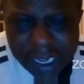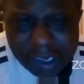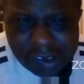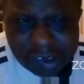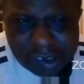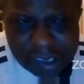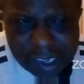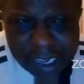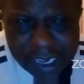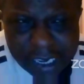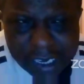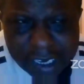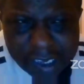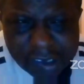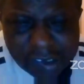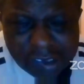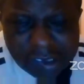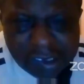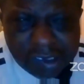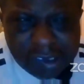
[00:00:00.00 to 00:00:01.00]
they're saying
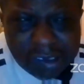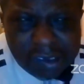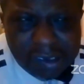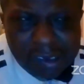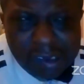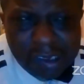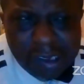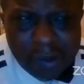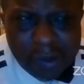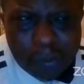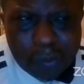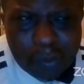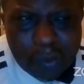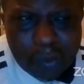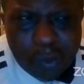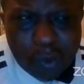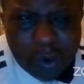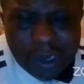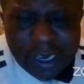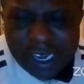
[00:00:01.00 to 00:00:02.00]
is
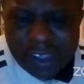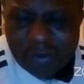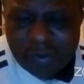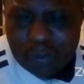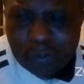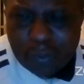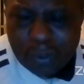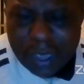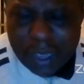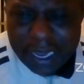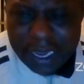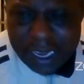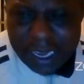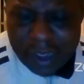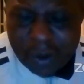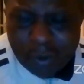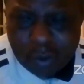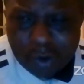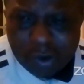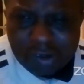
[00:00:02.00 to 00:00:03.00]
what they paid
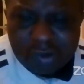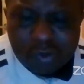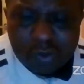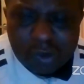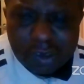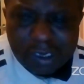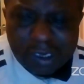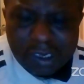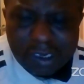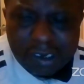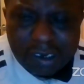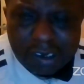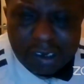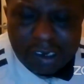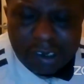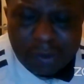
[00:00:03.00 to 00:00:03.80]
them was the